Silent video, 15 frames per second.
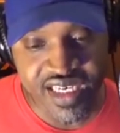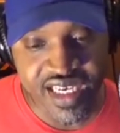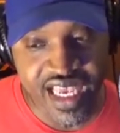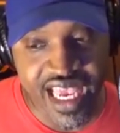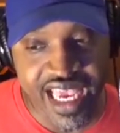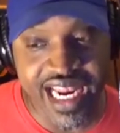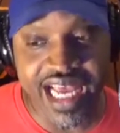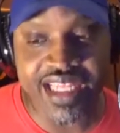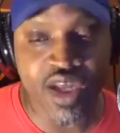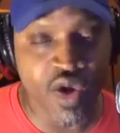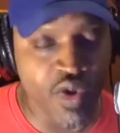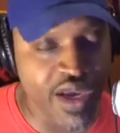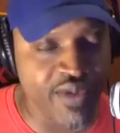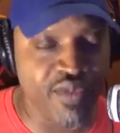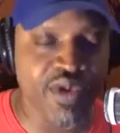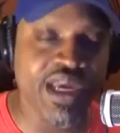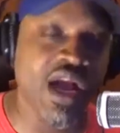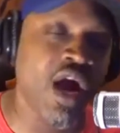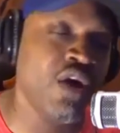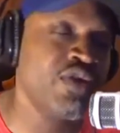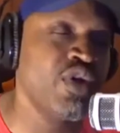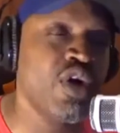And I know we
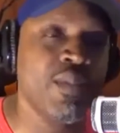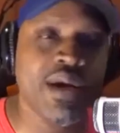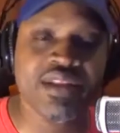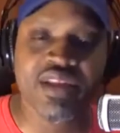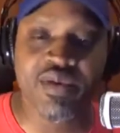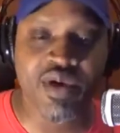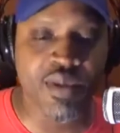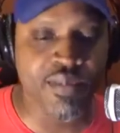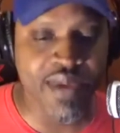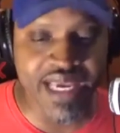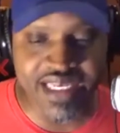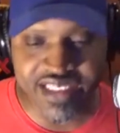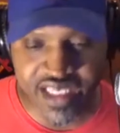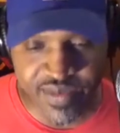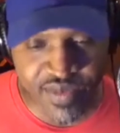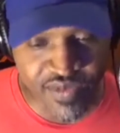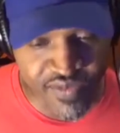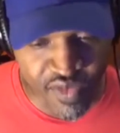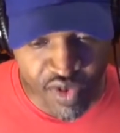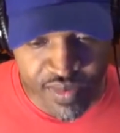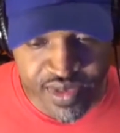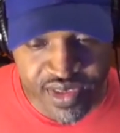all know about the amazing
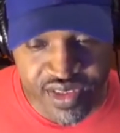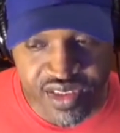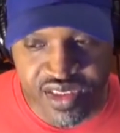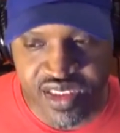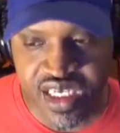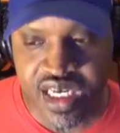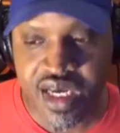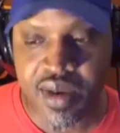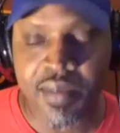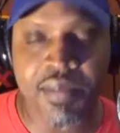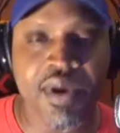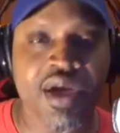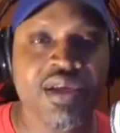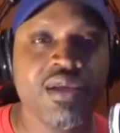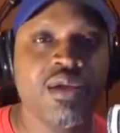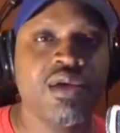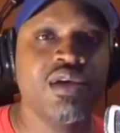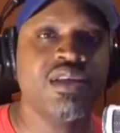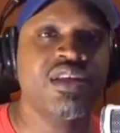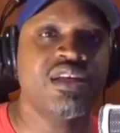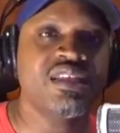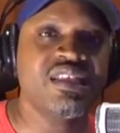performances, but
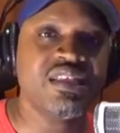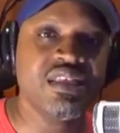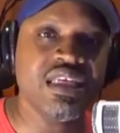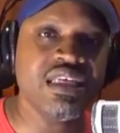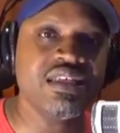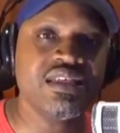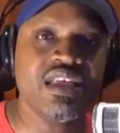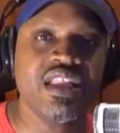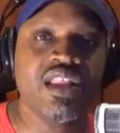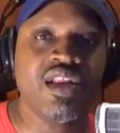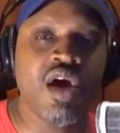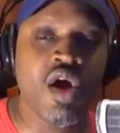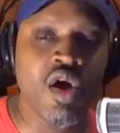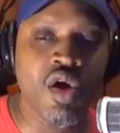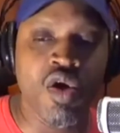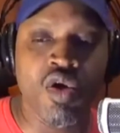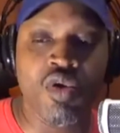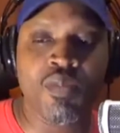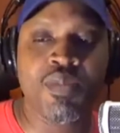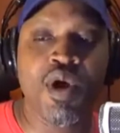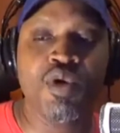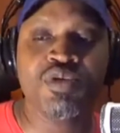the season-long,
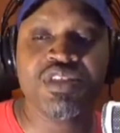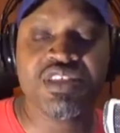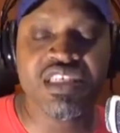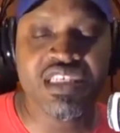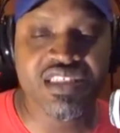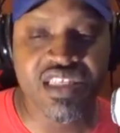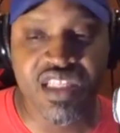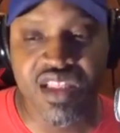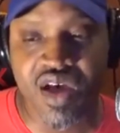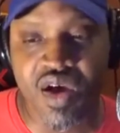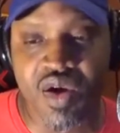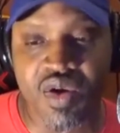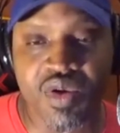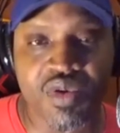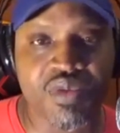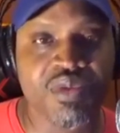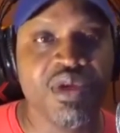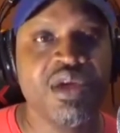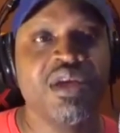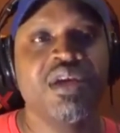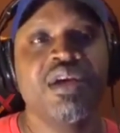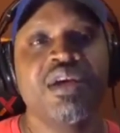postseason-long
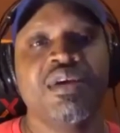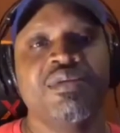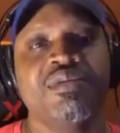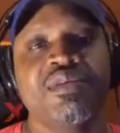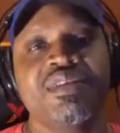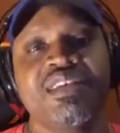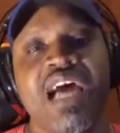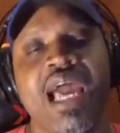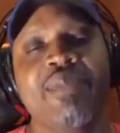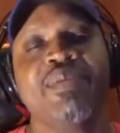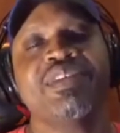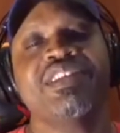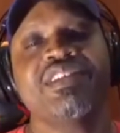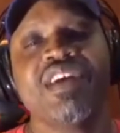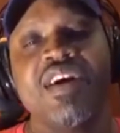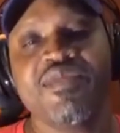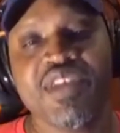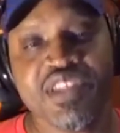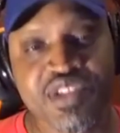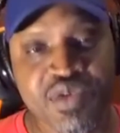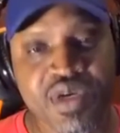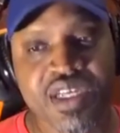type of stuff
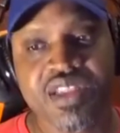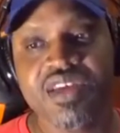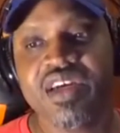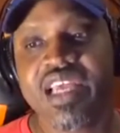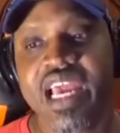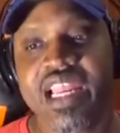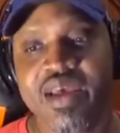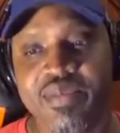that you could look at and